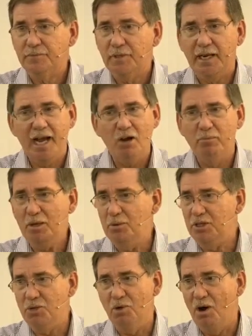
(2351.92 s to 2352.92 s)
And I'll be
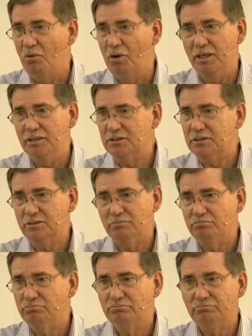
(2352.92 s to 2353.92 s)
with you always,
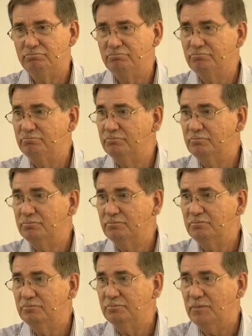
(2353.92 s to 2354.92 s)

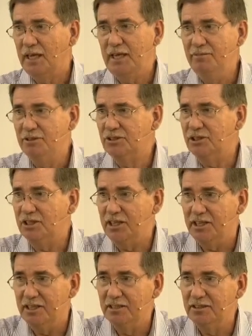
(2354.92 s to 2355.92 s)
even to
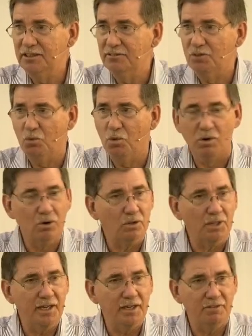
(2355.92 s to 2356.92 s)
the end of the world,
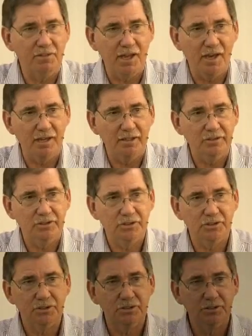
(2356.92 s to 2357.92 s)
the end of the age.